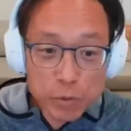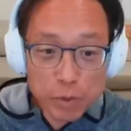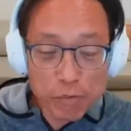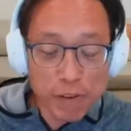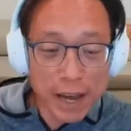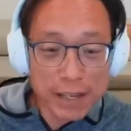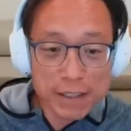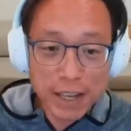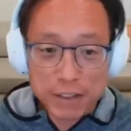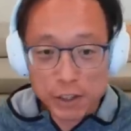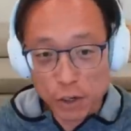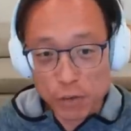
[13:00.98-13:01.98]
as we find
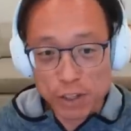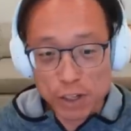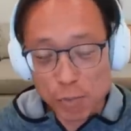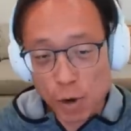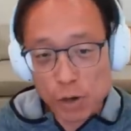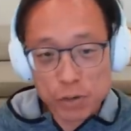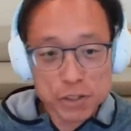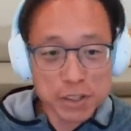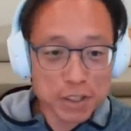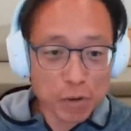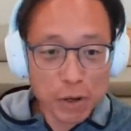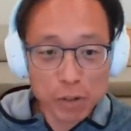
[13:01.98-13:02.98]
that, you know, the
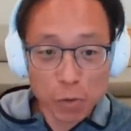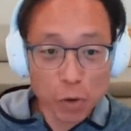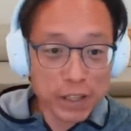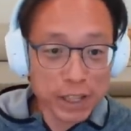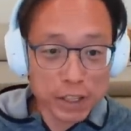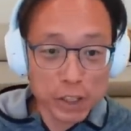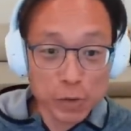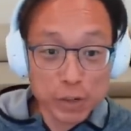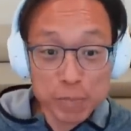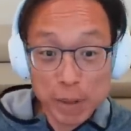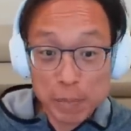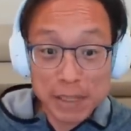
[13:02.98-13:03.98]
democracies around the world, like the
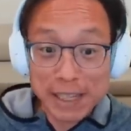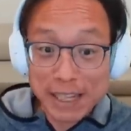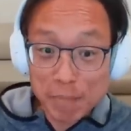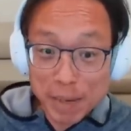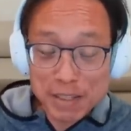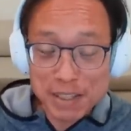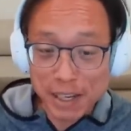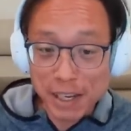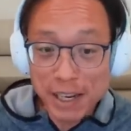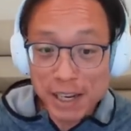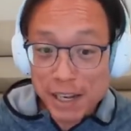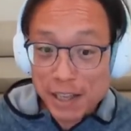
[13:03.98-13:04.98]
US, might be a little messy,
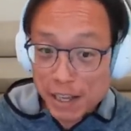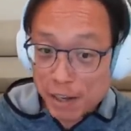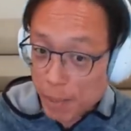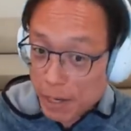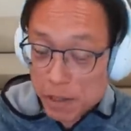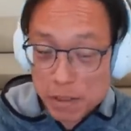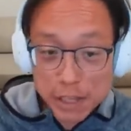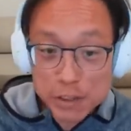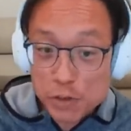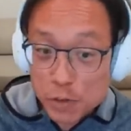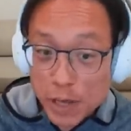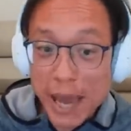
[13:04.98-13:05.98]
there are many
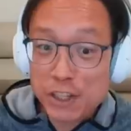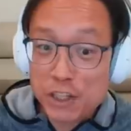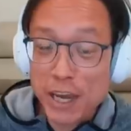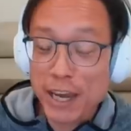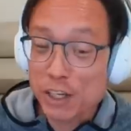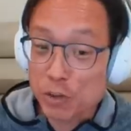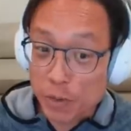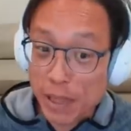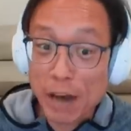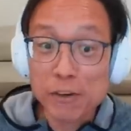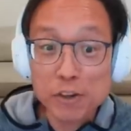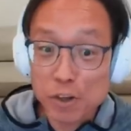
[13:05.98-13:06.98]
things you can change
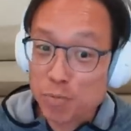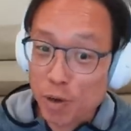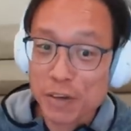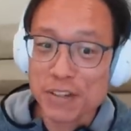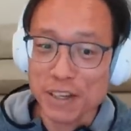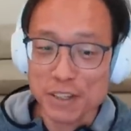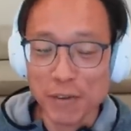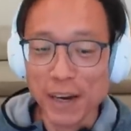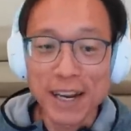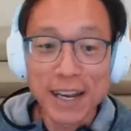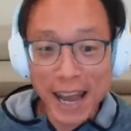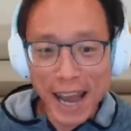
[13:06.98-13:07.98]
without due process,
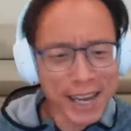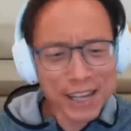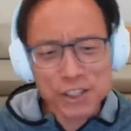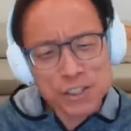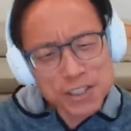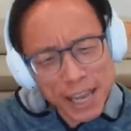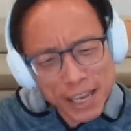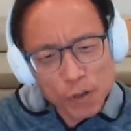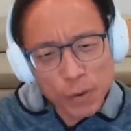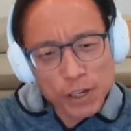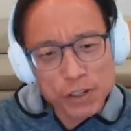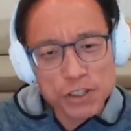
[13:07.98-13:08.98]
right? I can't just take
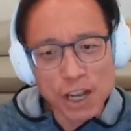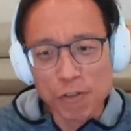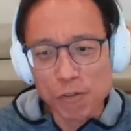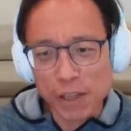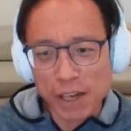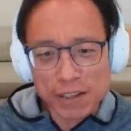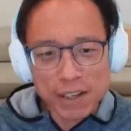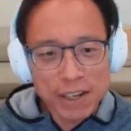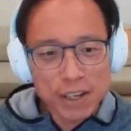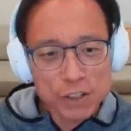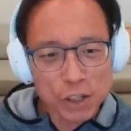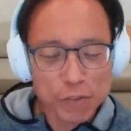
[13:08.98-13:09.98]
away your stuff without
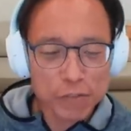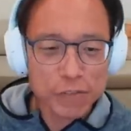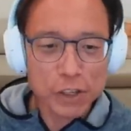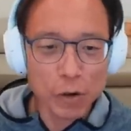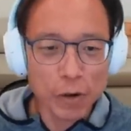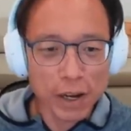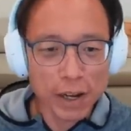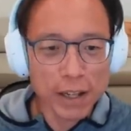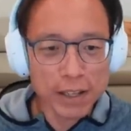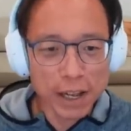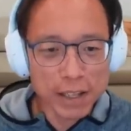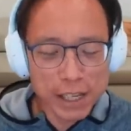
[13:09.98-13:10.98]
sort of, you know,
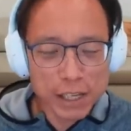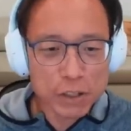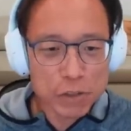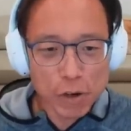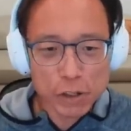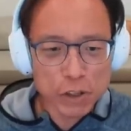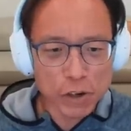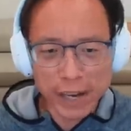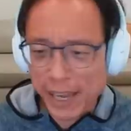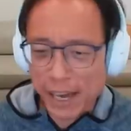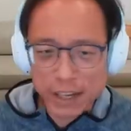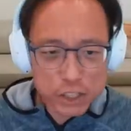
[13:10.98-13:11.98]
a, a legal structure. I
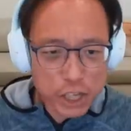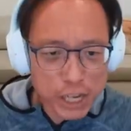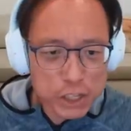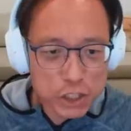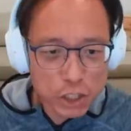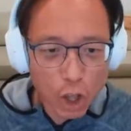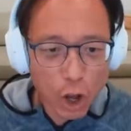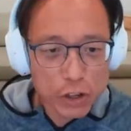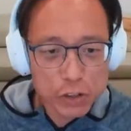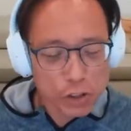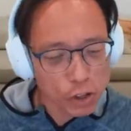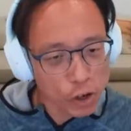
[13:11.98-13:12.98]
can't change the
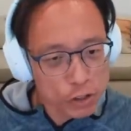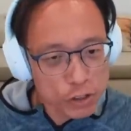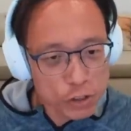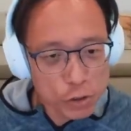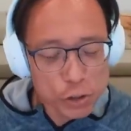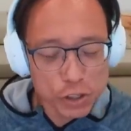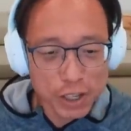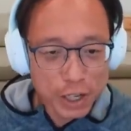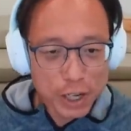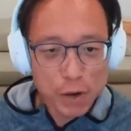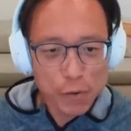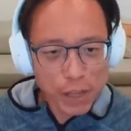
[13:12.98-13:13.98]
laws or the constitution
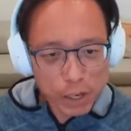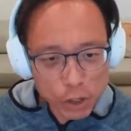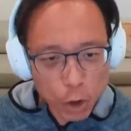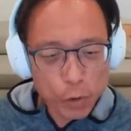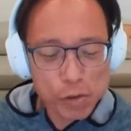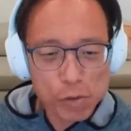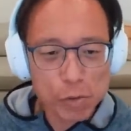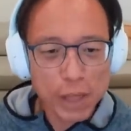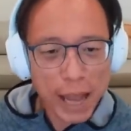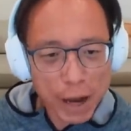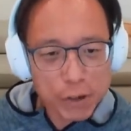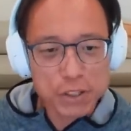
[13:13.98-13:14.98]
without going through the
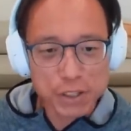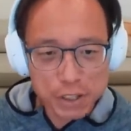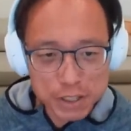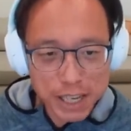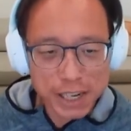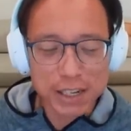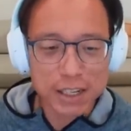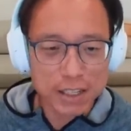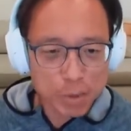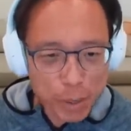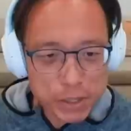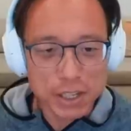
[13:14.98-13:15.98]
House and the Senate and
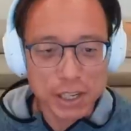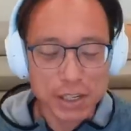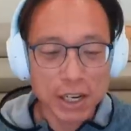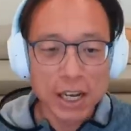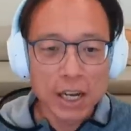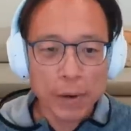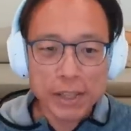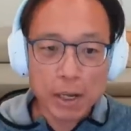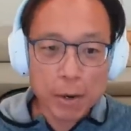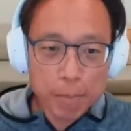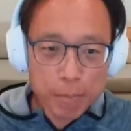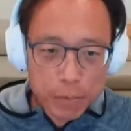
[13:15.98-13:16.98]
the president right?
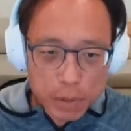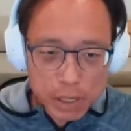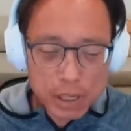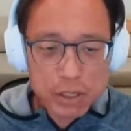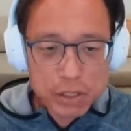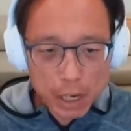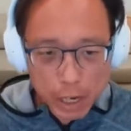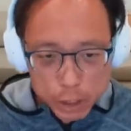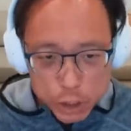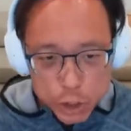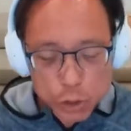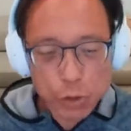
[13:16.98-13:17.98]
There are things that
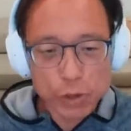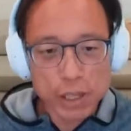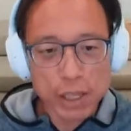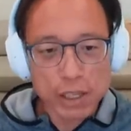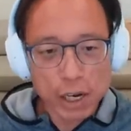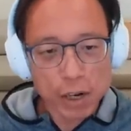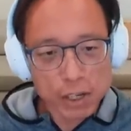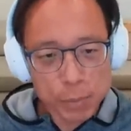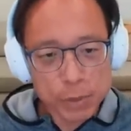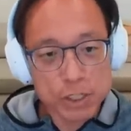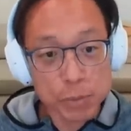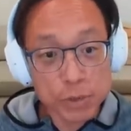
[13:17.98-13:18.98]
ensure that our
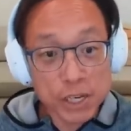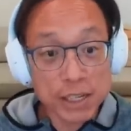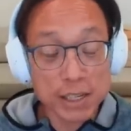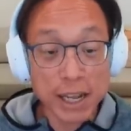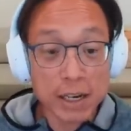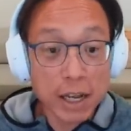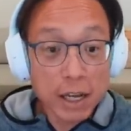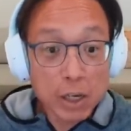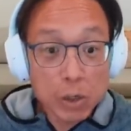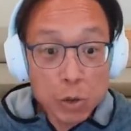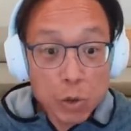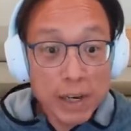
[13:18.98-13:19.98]
liberties are protected. And
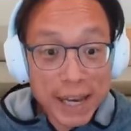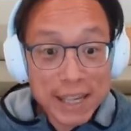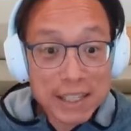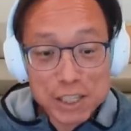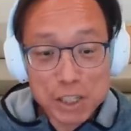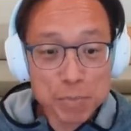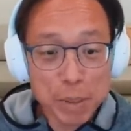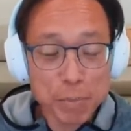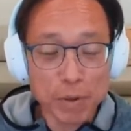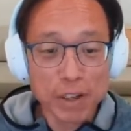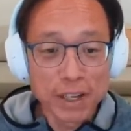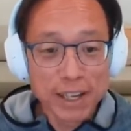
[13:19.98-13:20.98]
who elects these
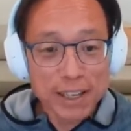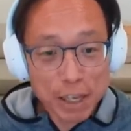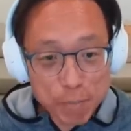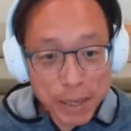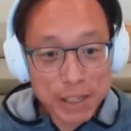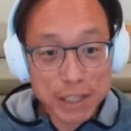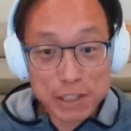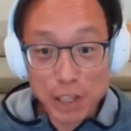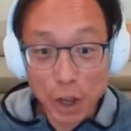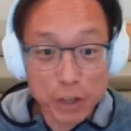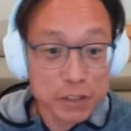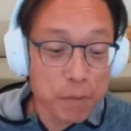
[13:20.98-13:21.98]
people that make these
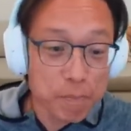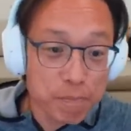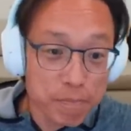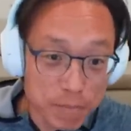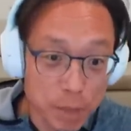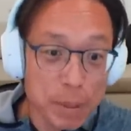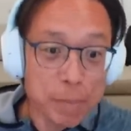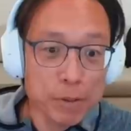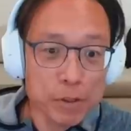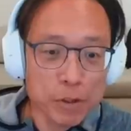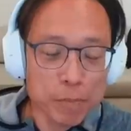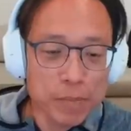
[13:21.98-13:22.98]
laws? The
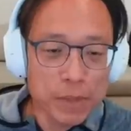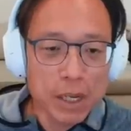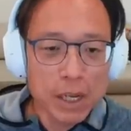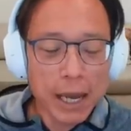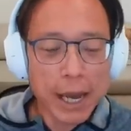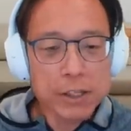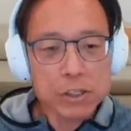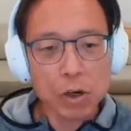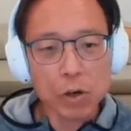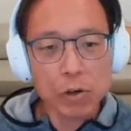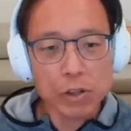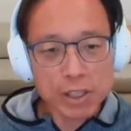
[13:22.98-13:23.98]
people do. And
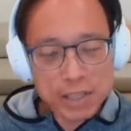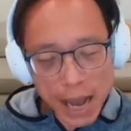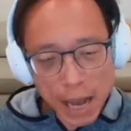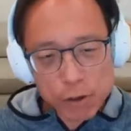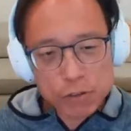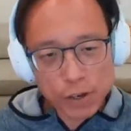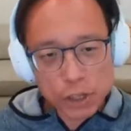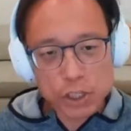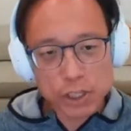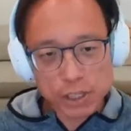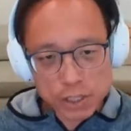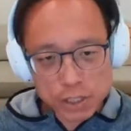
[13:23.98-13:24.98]
so the DAOs
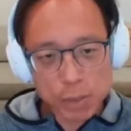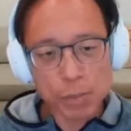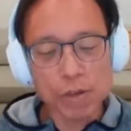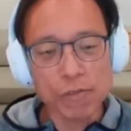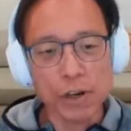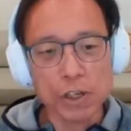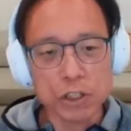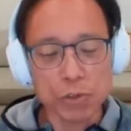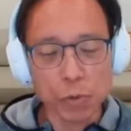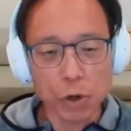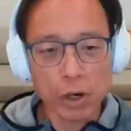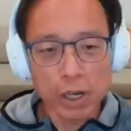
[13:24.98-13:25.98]
function in a similar function
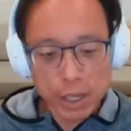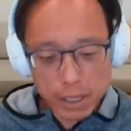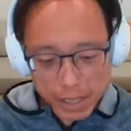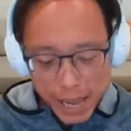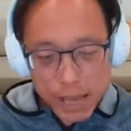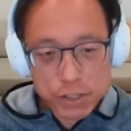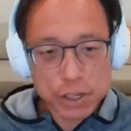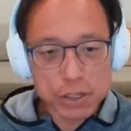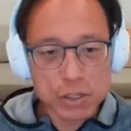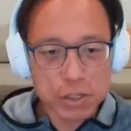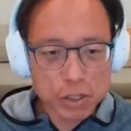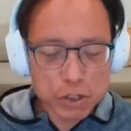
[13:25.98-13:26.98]
where the
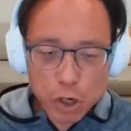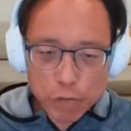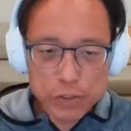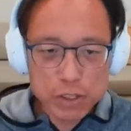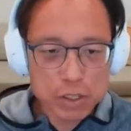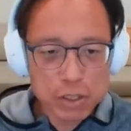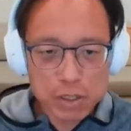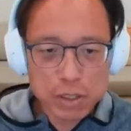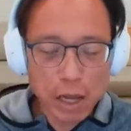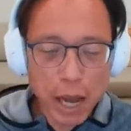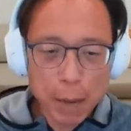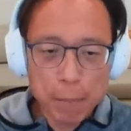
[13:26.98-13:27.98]
assets, the services,
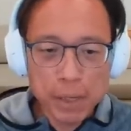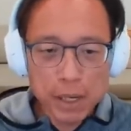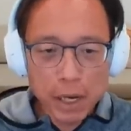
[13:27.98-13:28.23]
um,